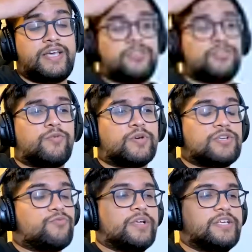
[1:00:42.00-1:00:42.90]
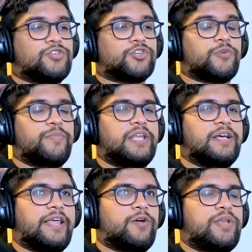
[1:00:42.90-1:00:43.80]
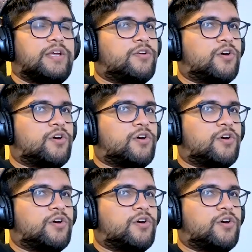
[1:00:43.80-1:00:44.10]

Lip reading: dude, there wasn't really social media. Like we didn't know